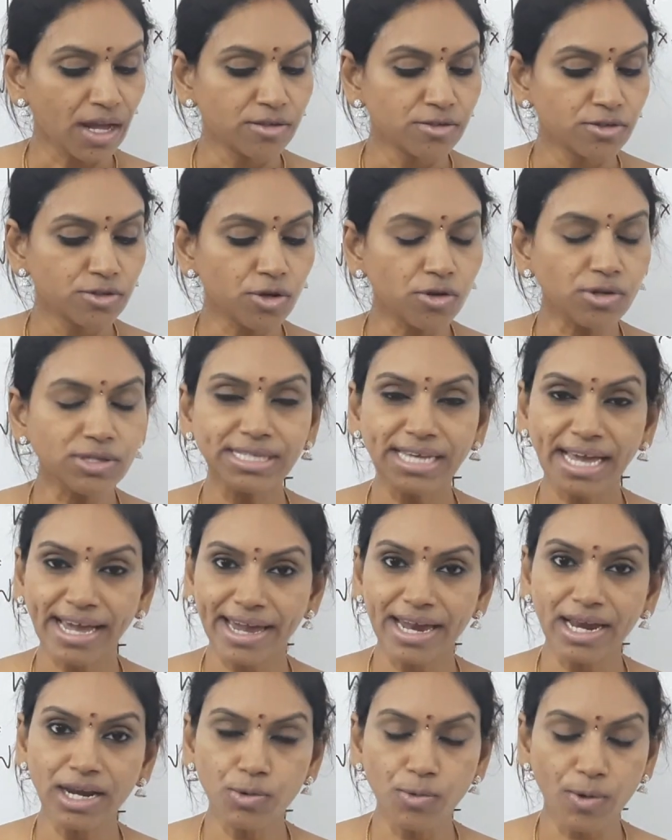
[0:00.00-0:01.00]
So
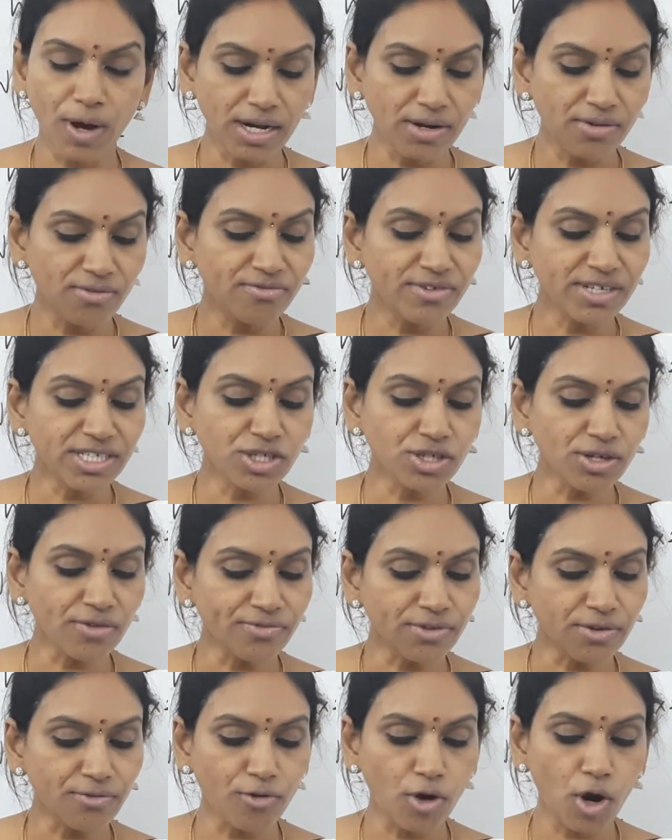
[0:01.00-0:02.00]
second one, which of
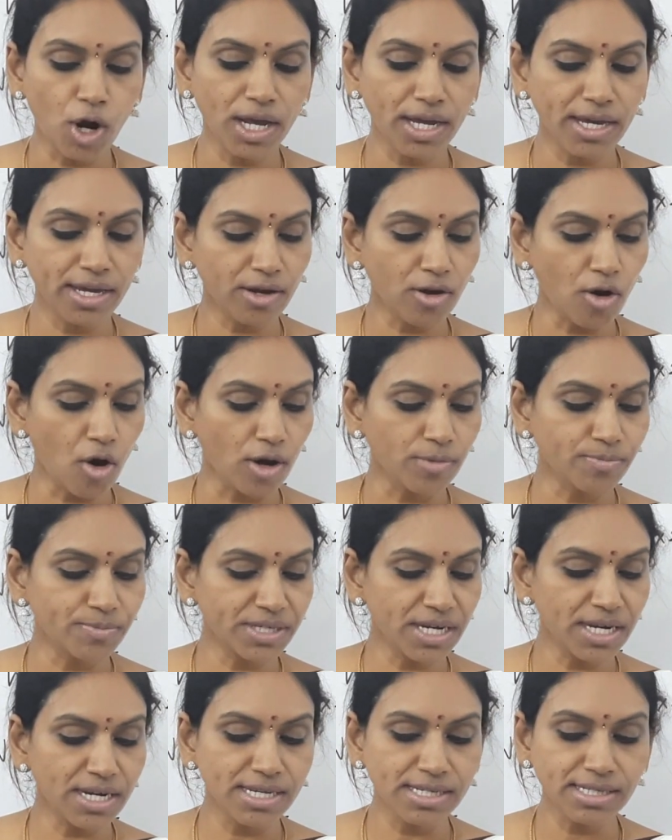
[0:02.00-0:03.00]
the following
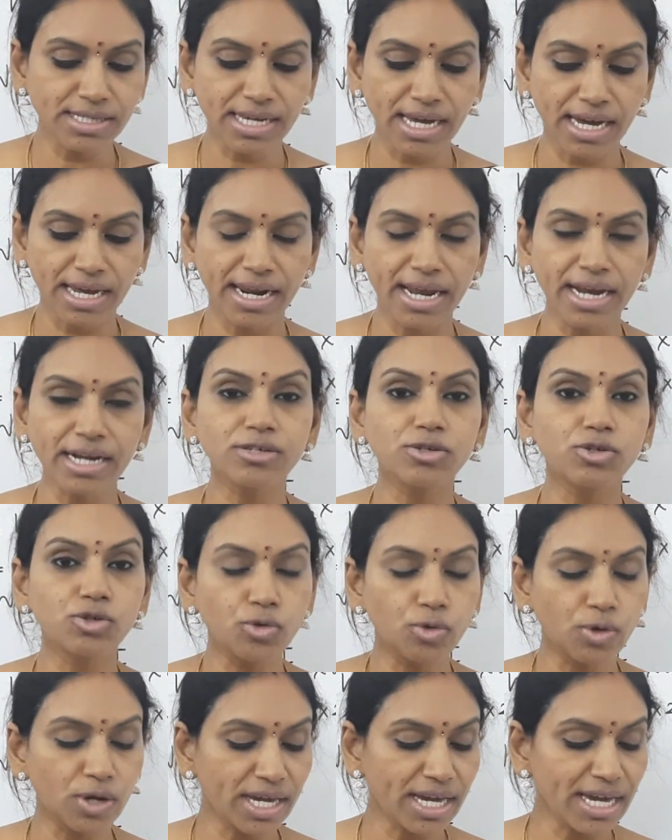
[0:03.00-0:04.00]
option is correct
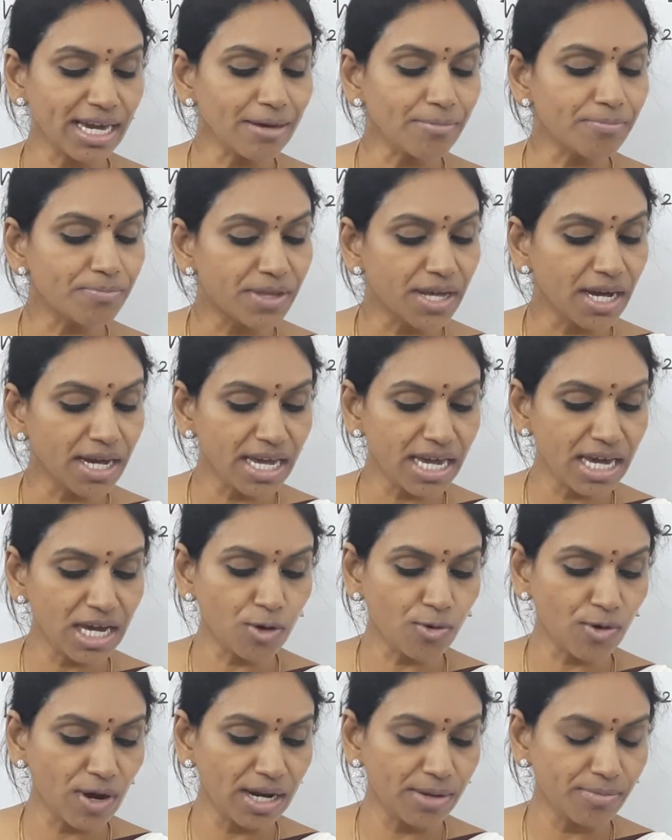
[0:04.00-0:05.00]
to keep the
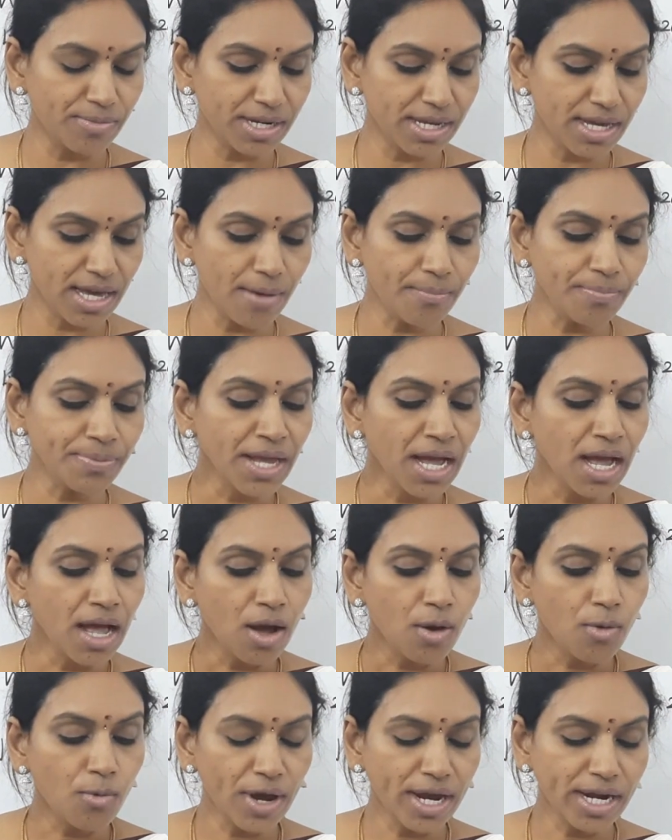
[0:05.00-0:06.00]
equilibrium
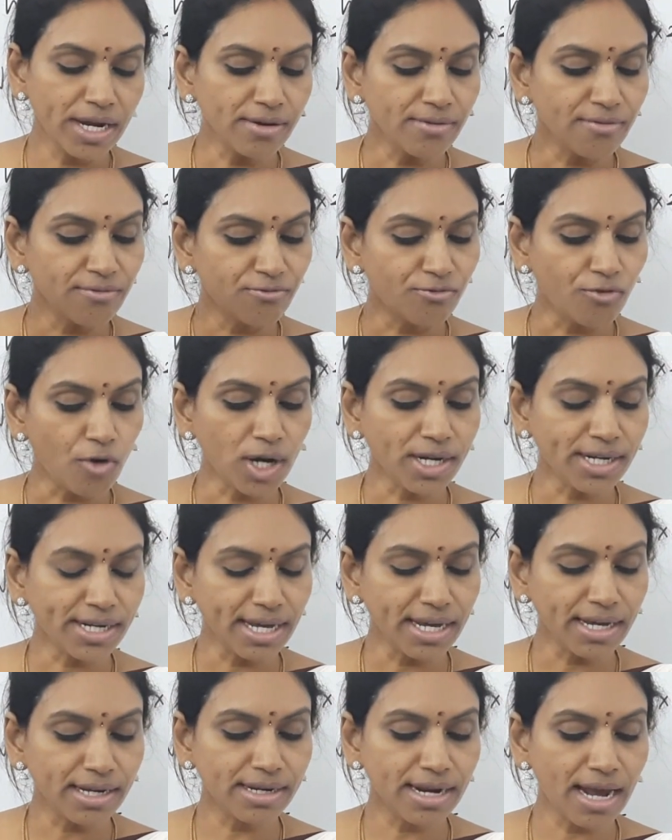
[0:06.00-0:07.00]
when
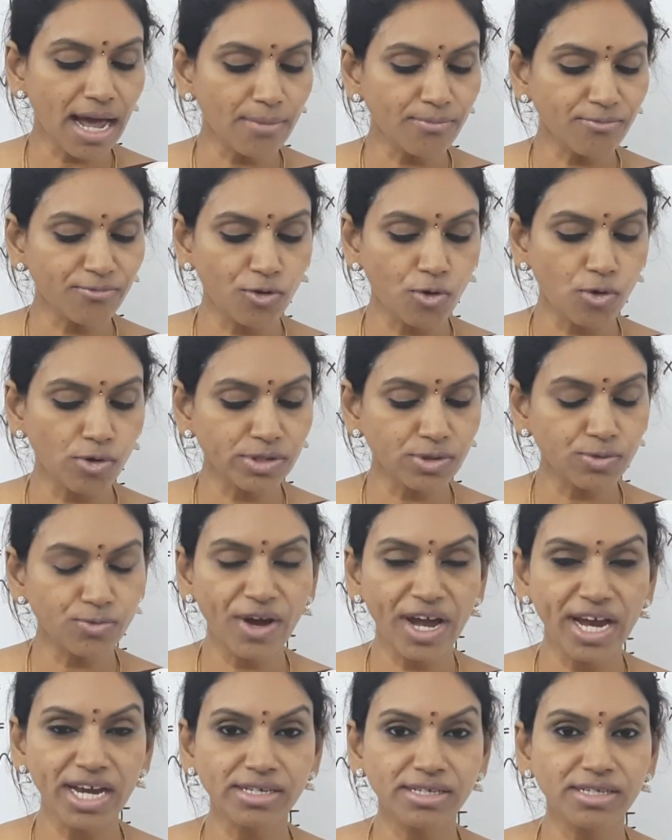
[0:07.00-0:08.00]
40 gram force
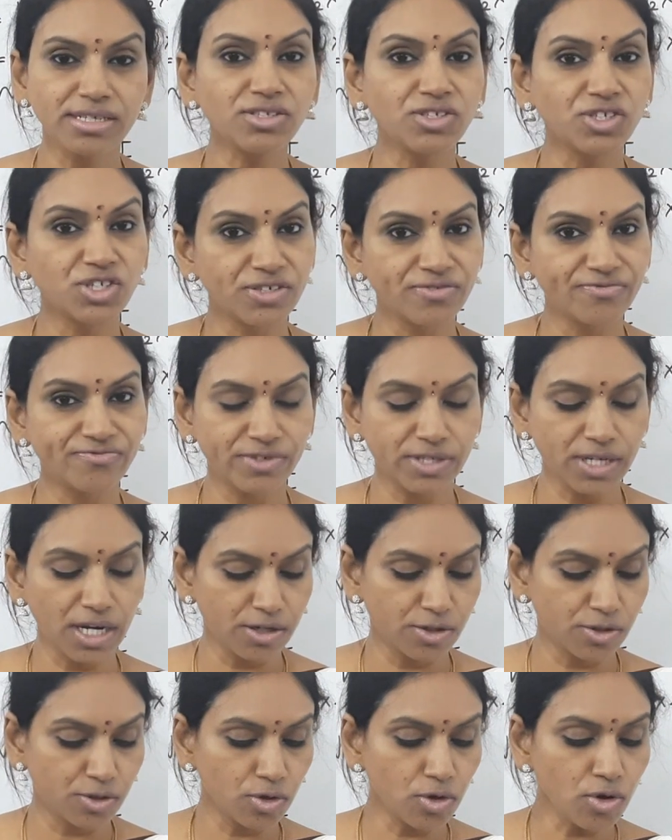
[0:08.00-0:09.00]
weight is
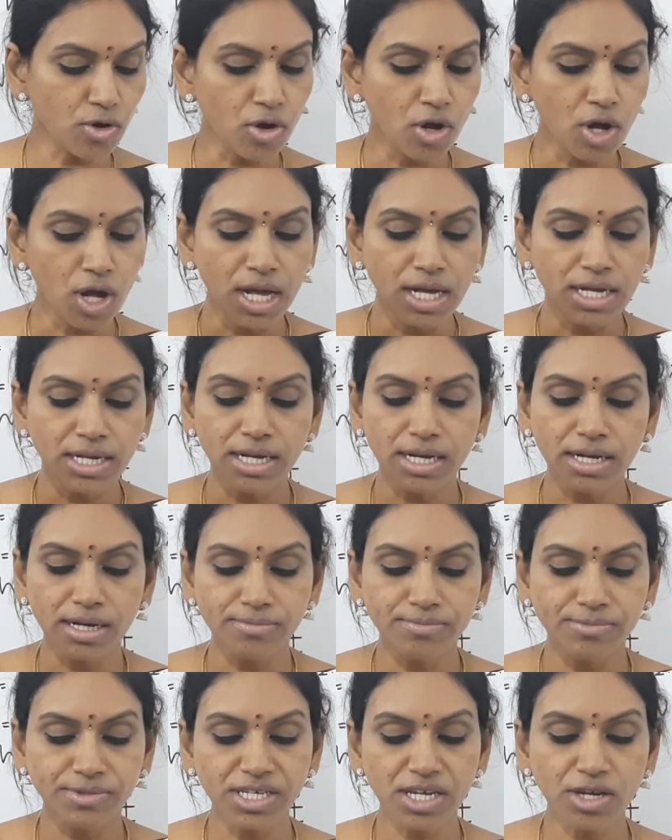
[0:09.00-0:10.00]
shifted to
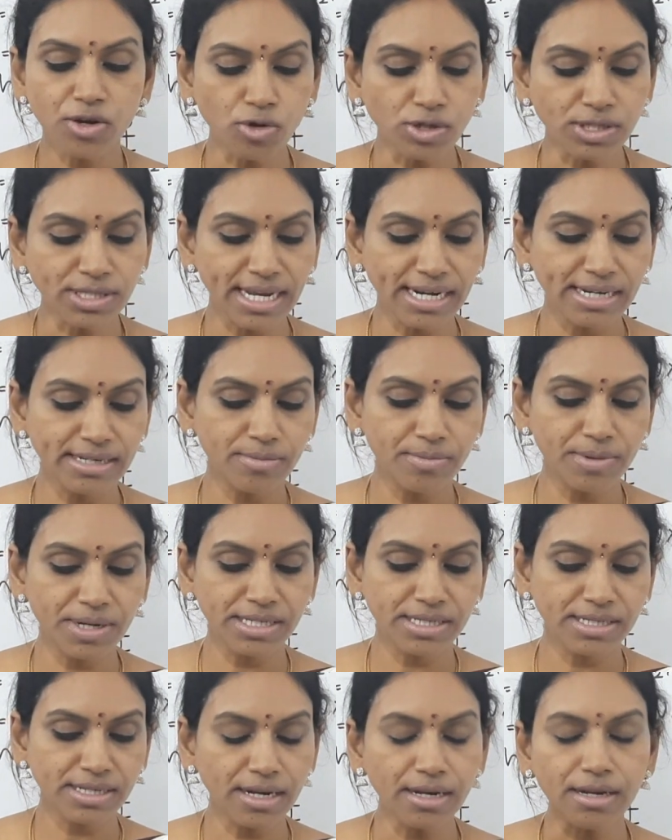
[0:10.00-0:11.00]
0
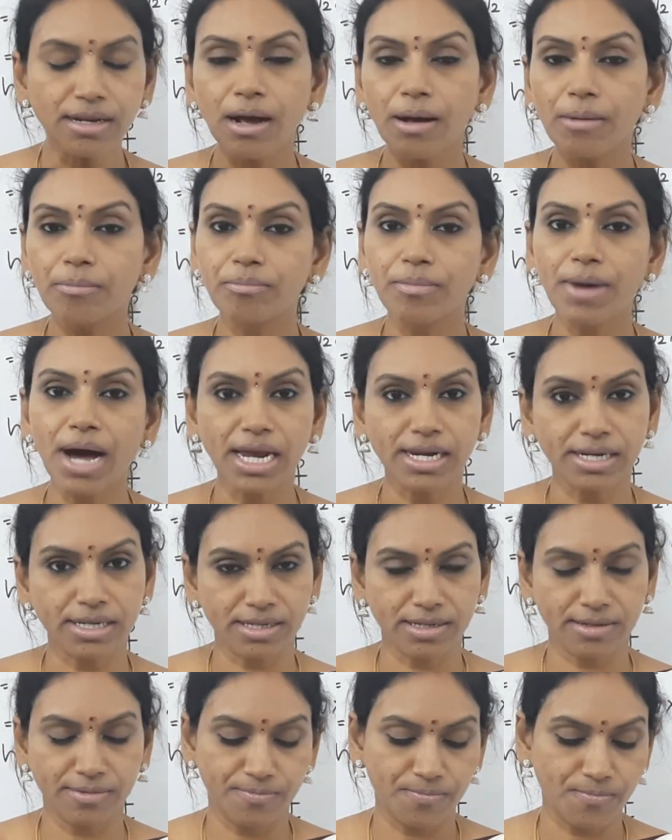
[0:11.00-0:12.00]
centimeter mark.